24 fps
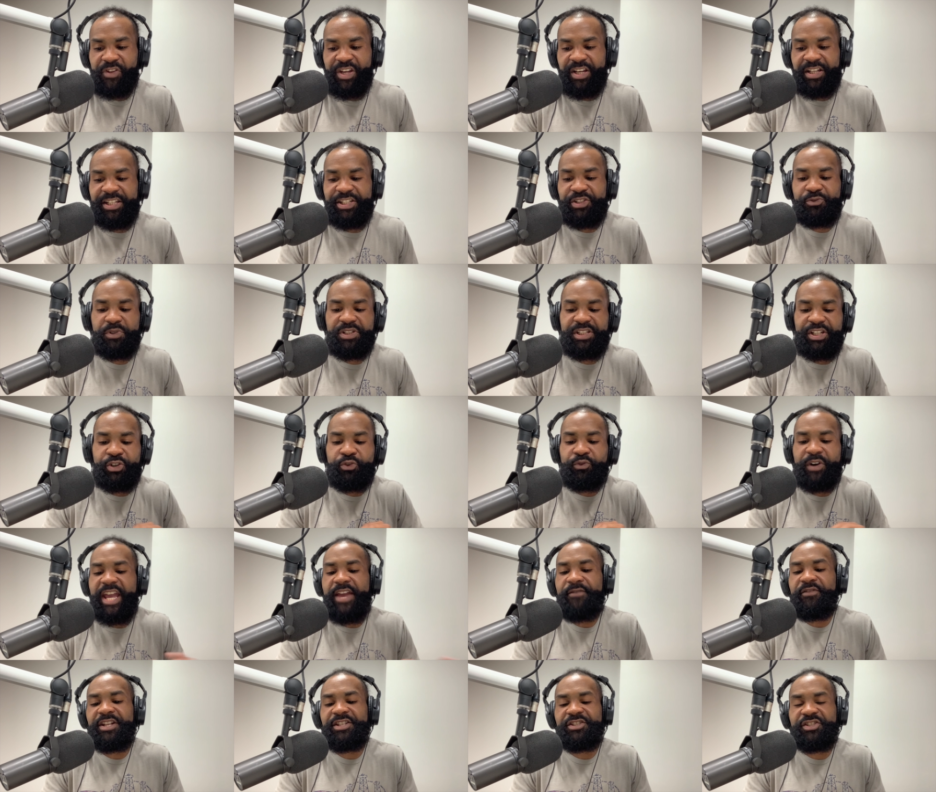This was a
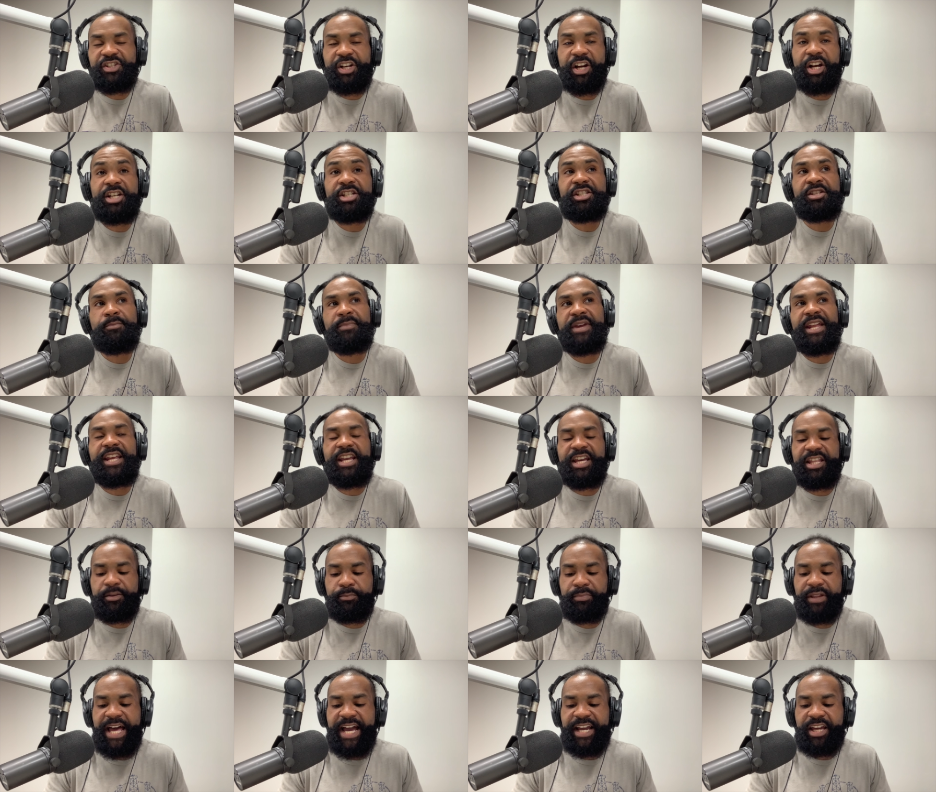grave concern to many in
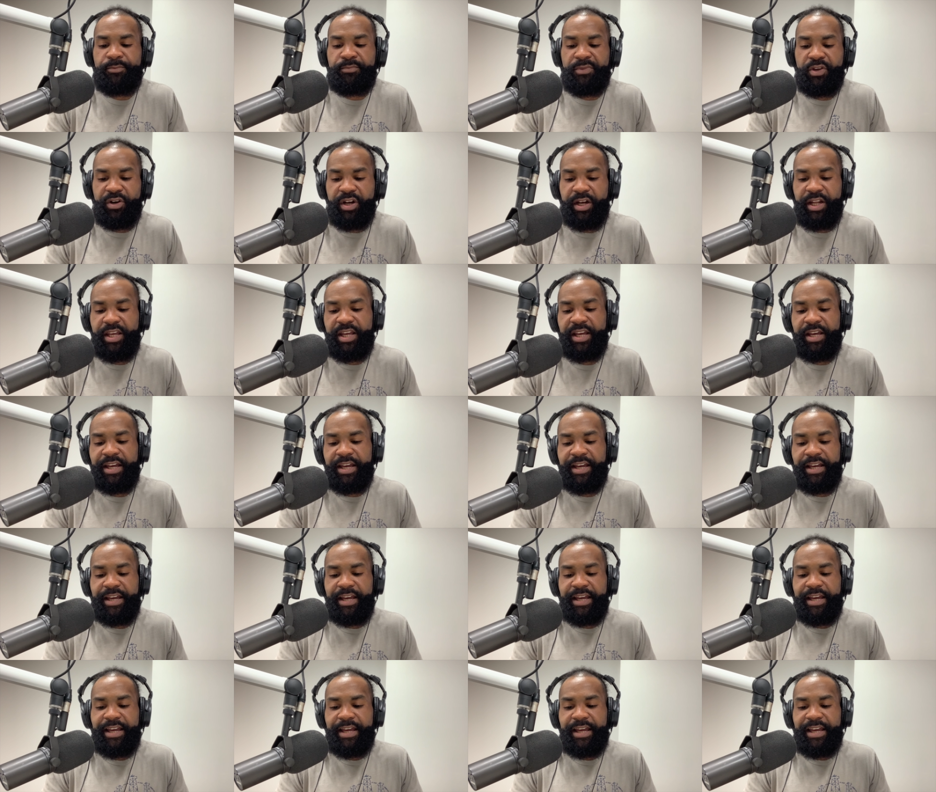the black community
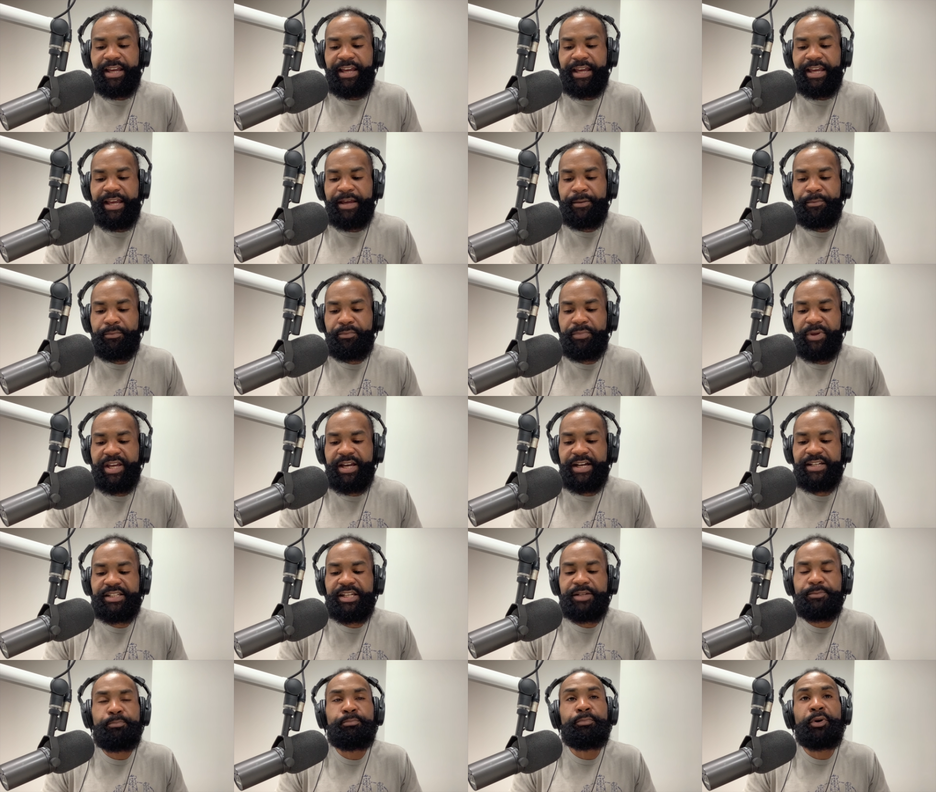
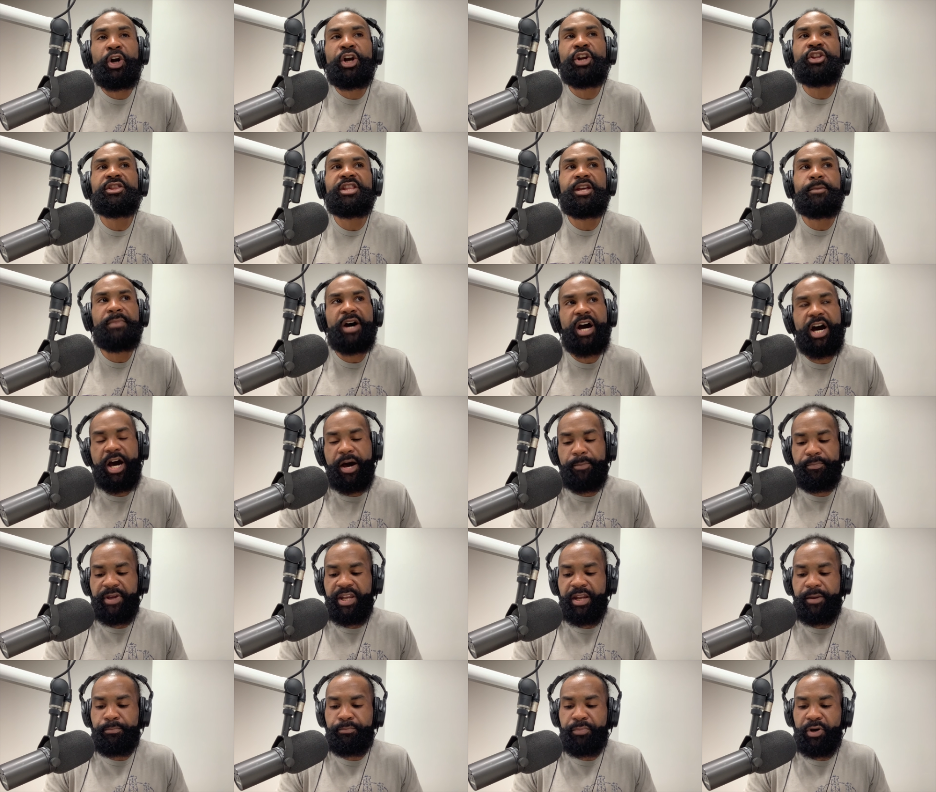because it burned them
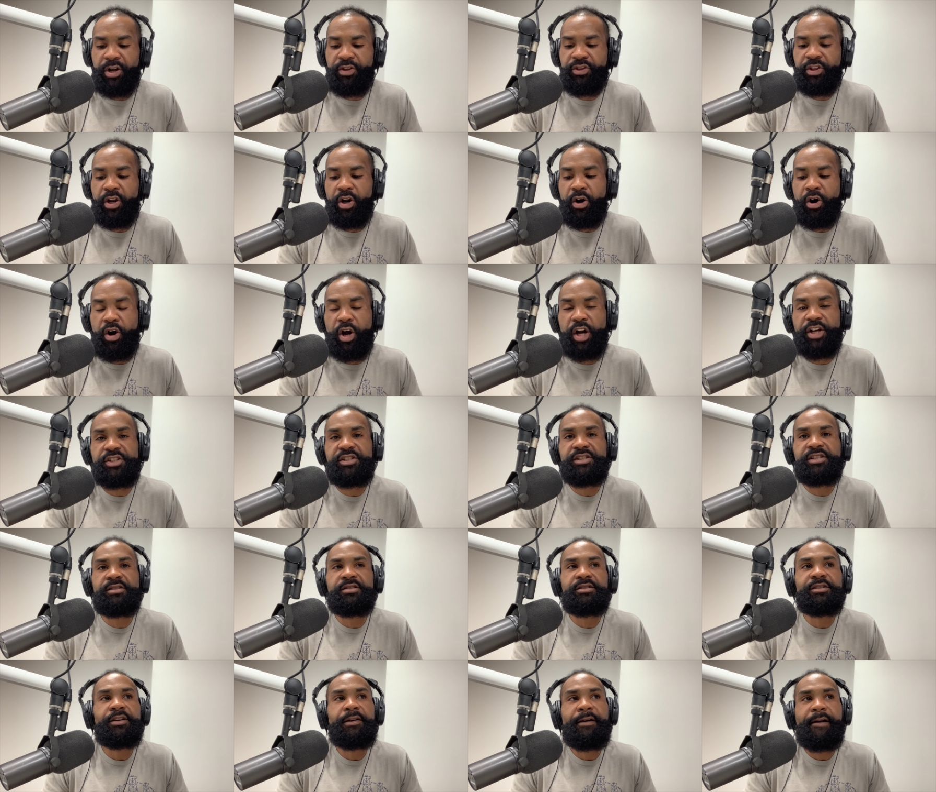up and it burned their
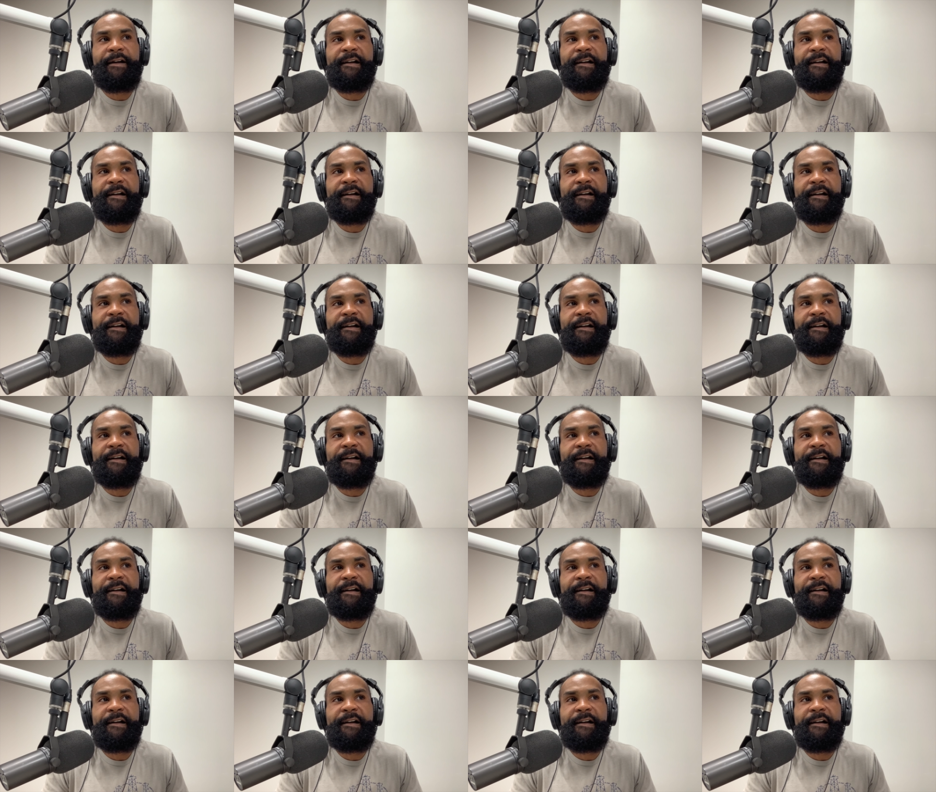hearts